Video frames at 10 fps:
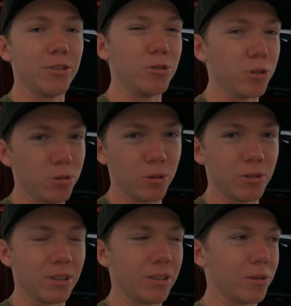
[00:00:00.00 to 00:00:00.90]
you do
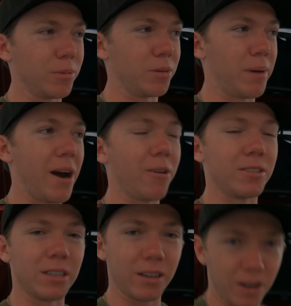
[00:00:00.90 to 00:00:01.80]
lose a little bit of power
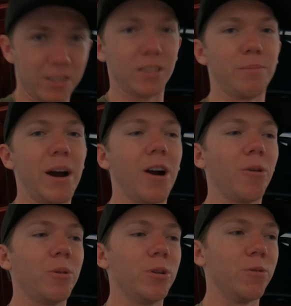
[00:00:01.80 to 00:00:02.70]
as it cuts the
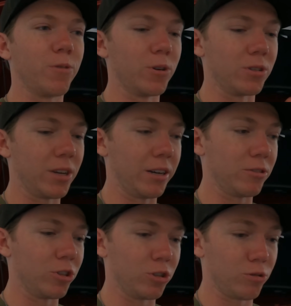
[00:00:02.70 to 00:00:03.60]
power when you first
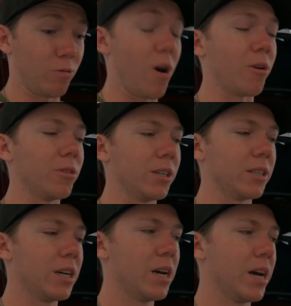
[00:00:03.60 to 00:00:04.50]
just throttle it.